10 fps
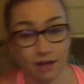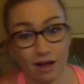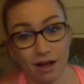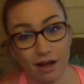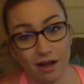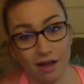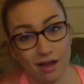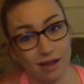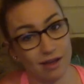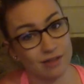uh,
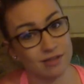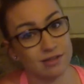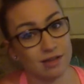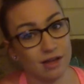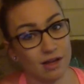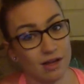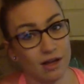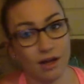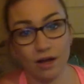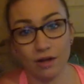and uh,
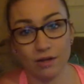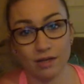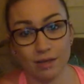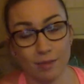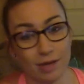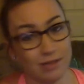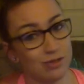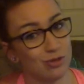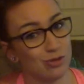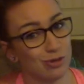I'll get back to
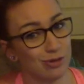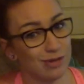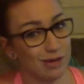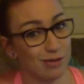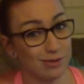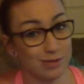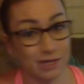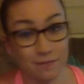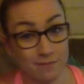you later this week.